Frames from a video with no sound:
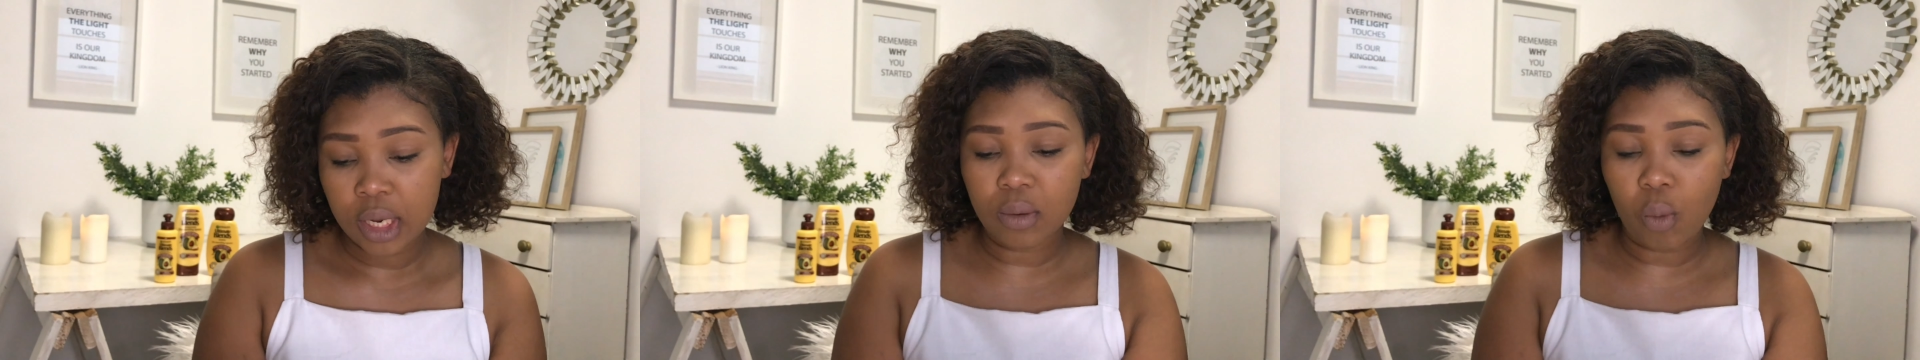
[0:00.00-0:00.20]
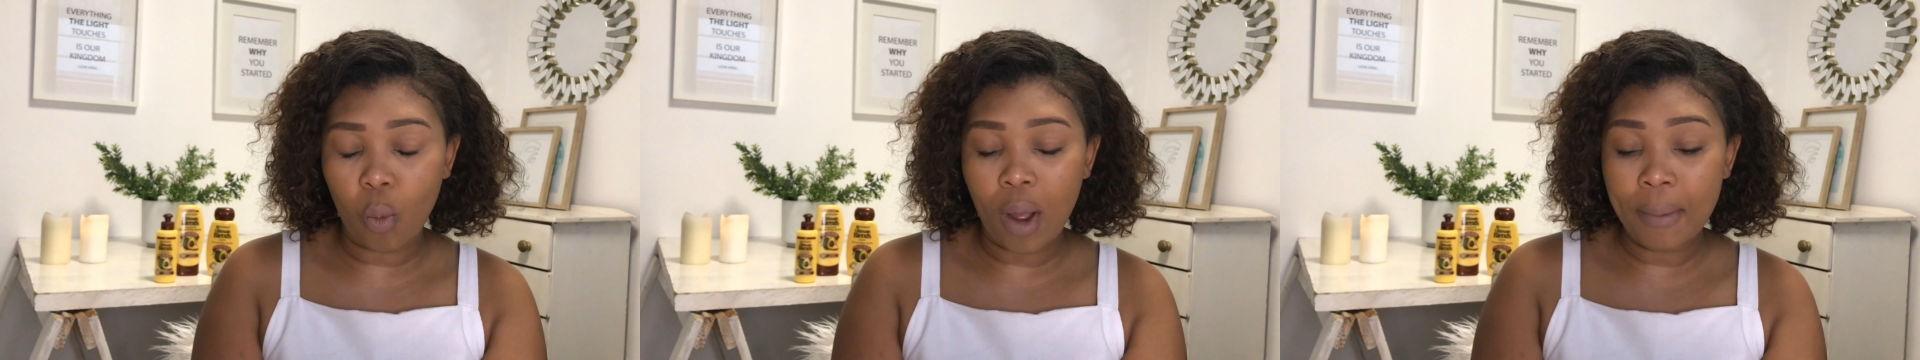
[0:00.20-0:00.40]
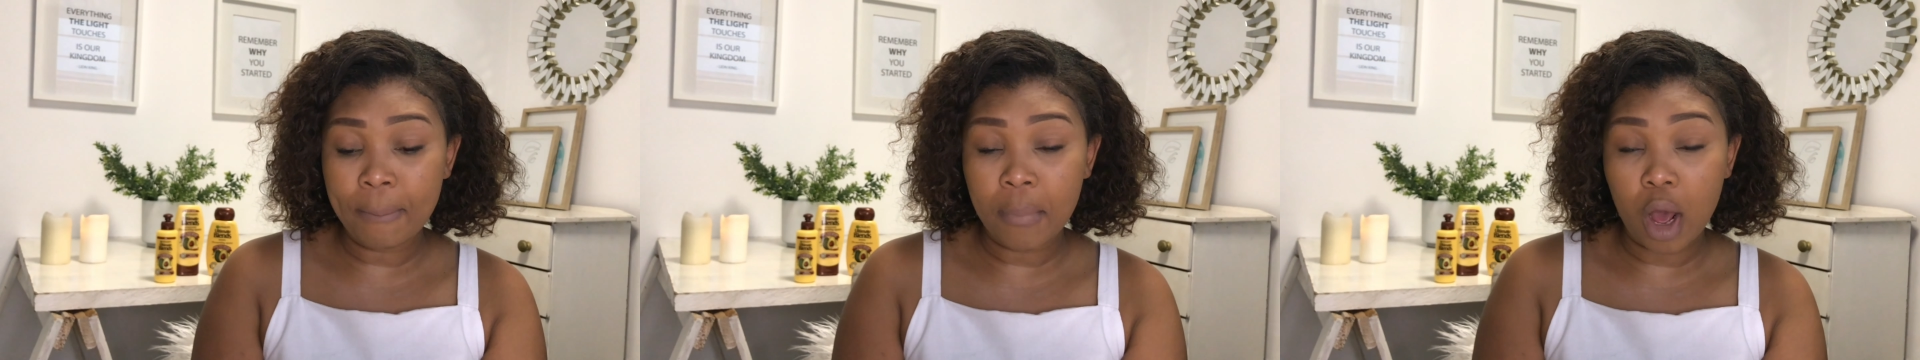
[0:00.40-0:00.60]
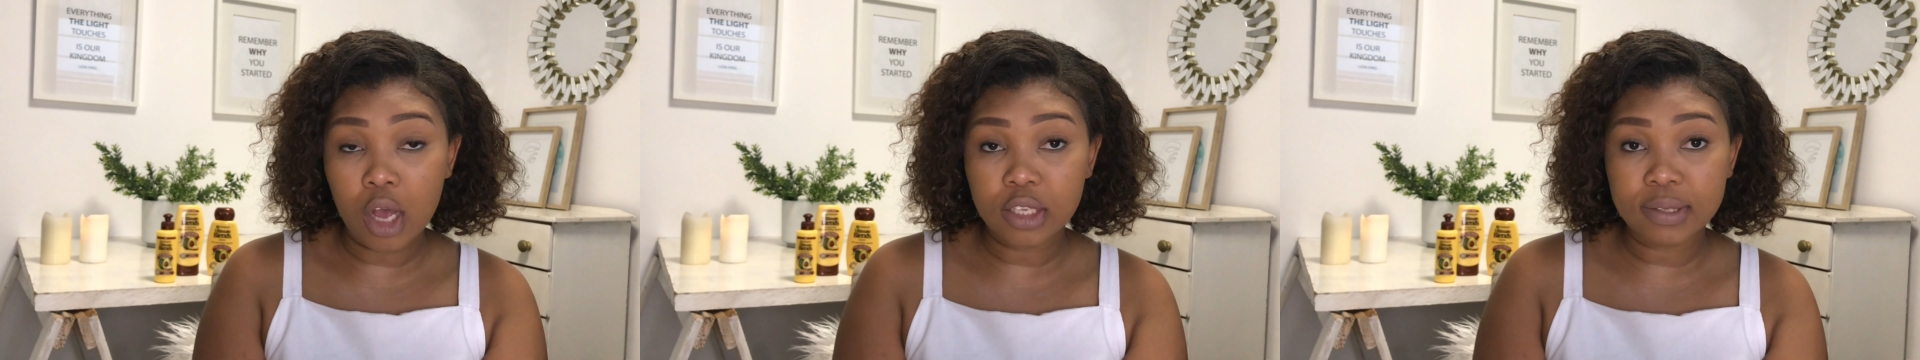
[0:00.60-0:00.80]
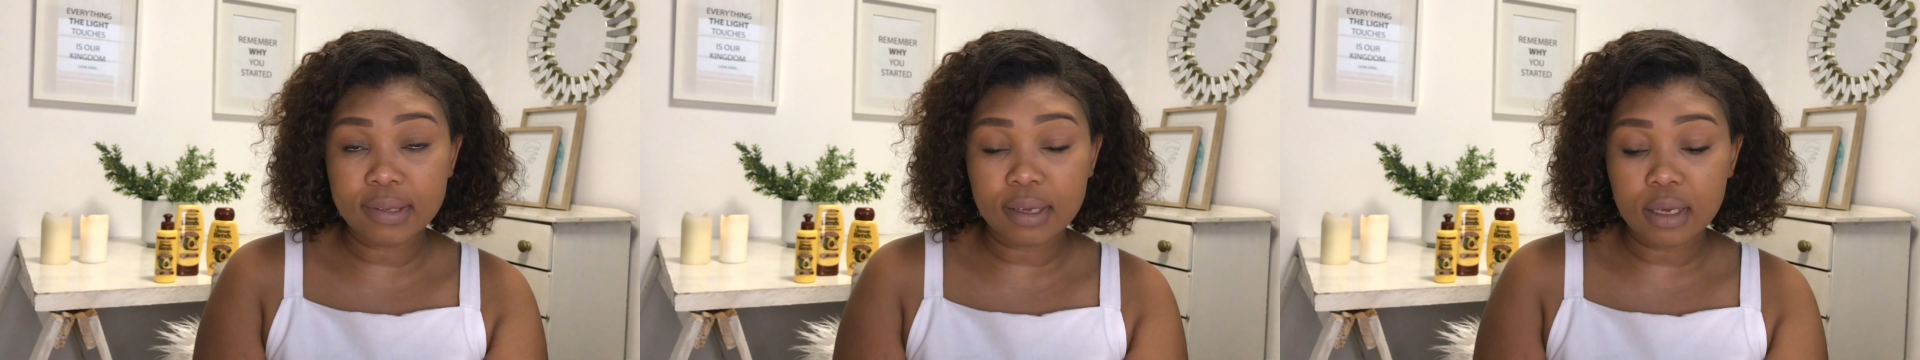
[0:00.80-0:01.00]
One
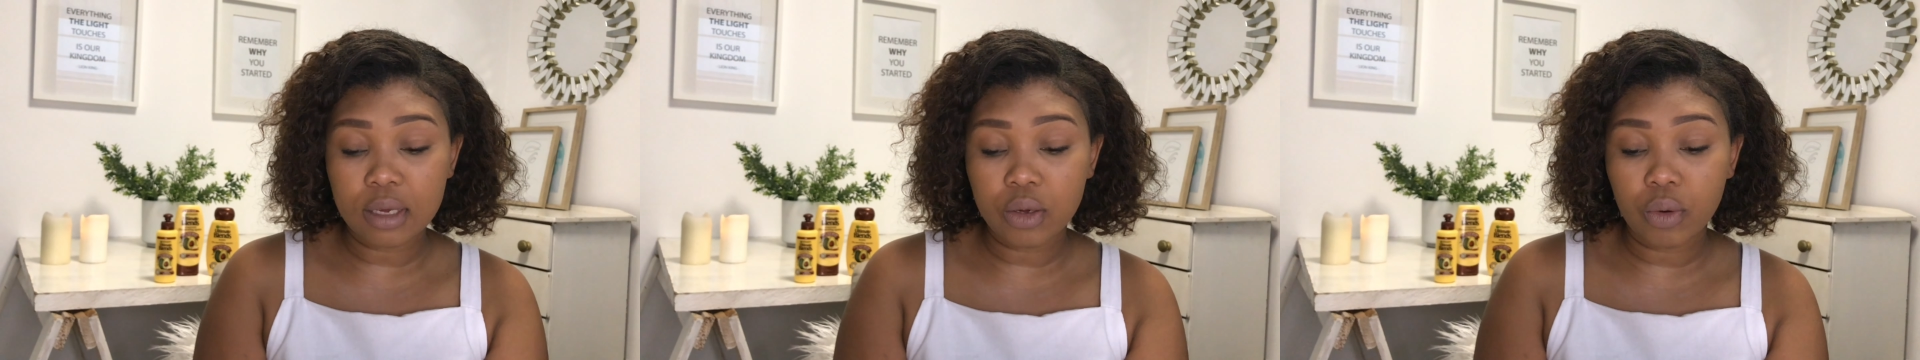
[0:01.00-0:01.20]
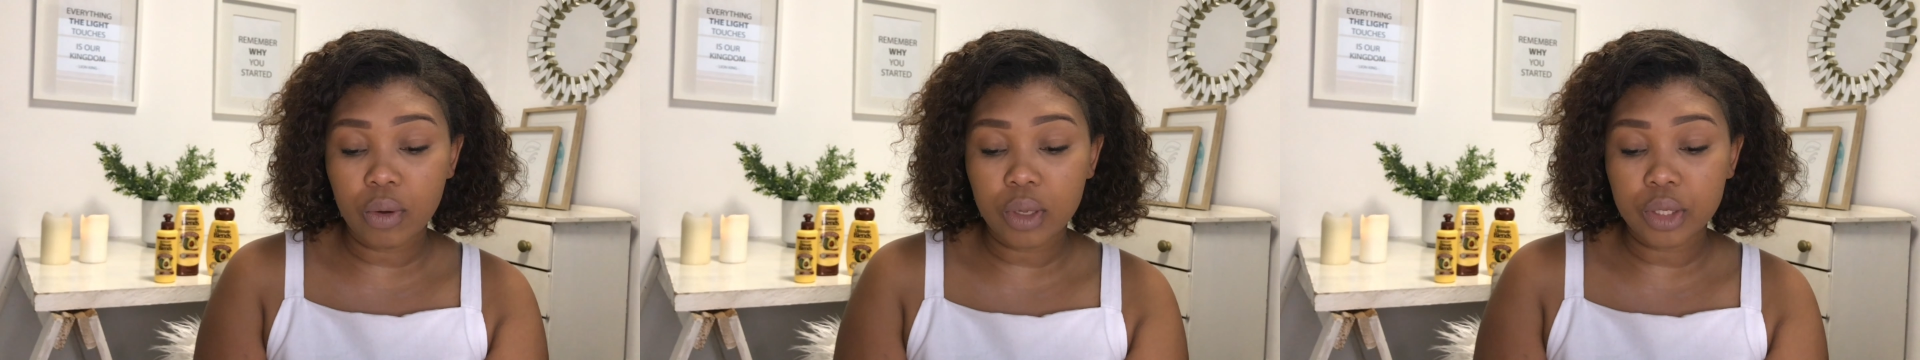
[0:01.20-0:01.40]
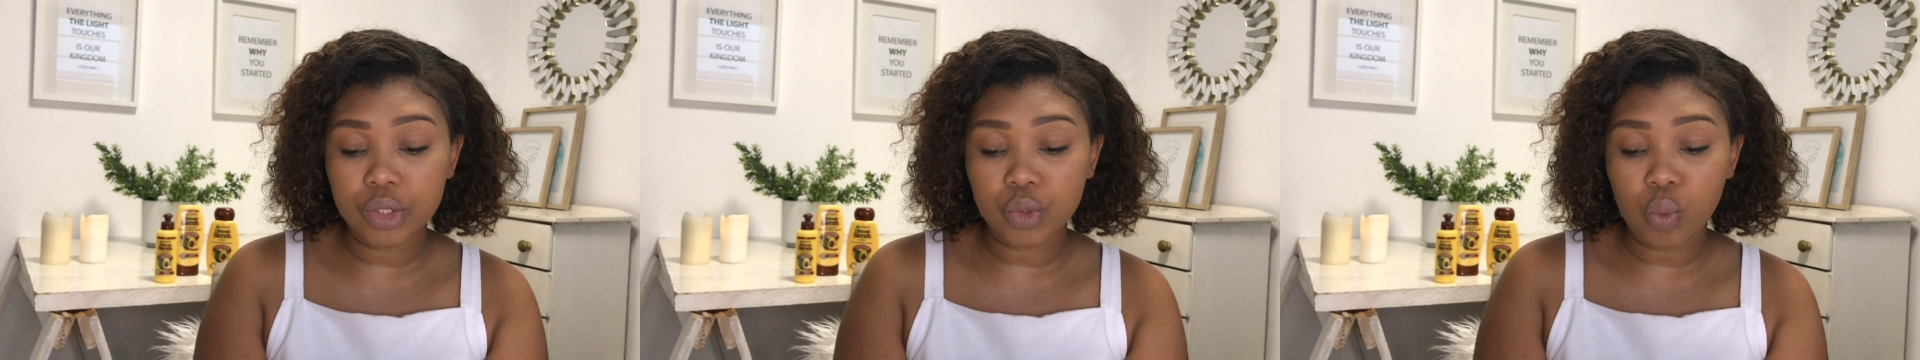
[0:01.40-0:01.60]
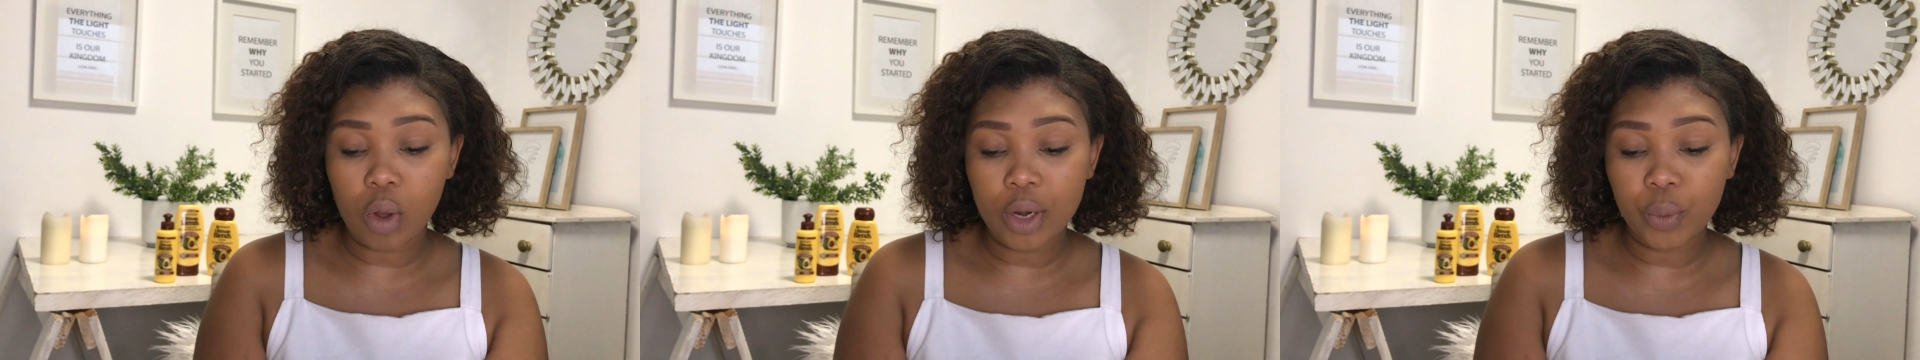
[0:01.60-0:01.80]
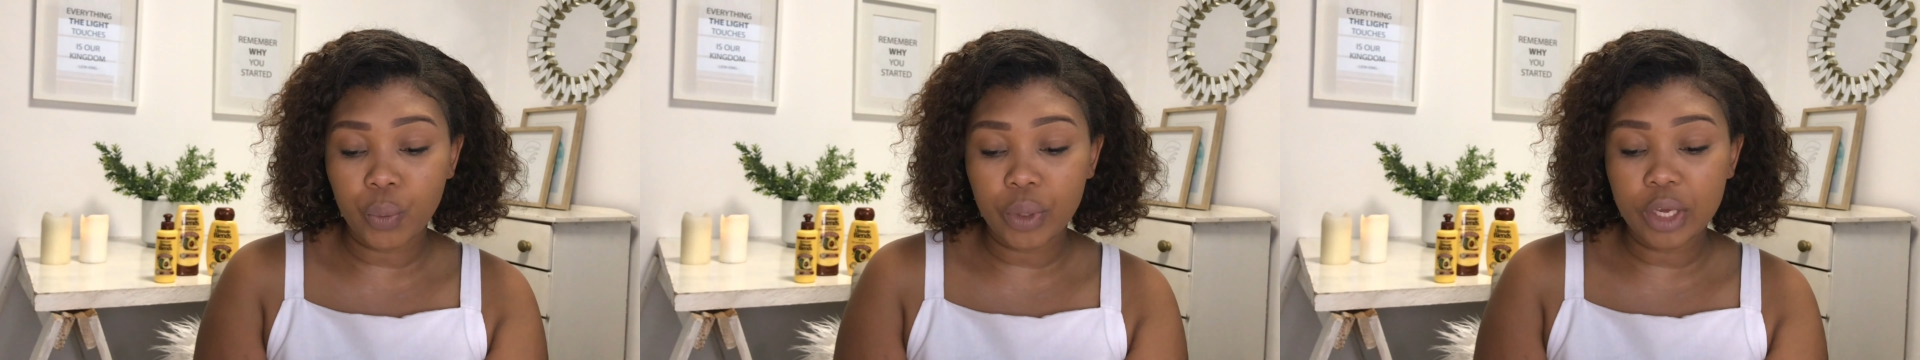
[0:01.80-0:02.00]
mask equals
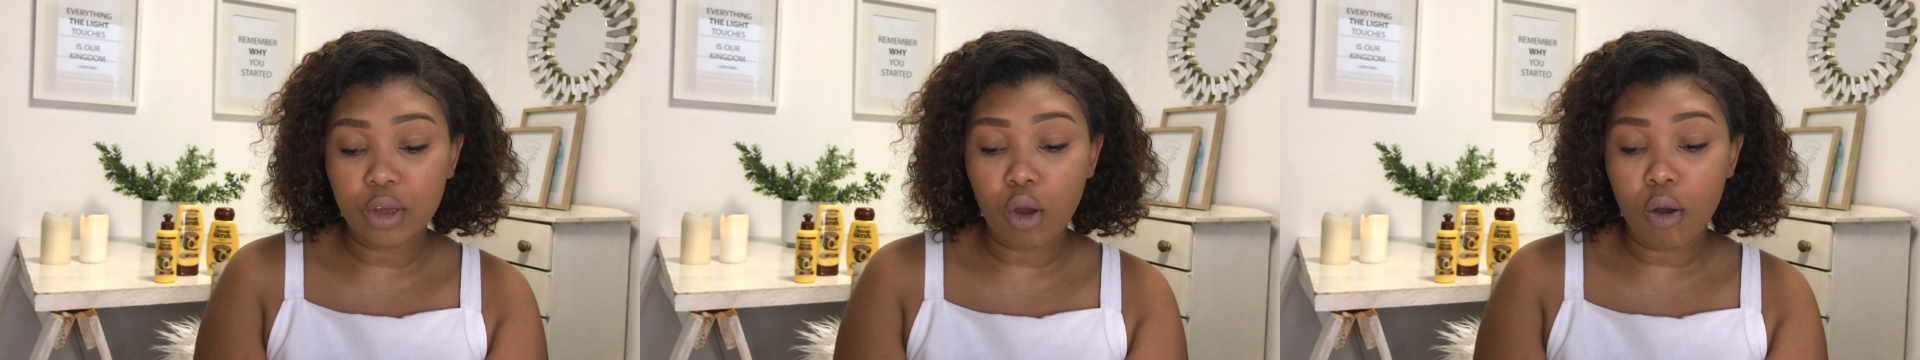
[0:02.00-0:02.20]
1 week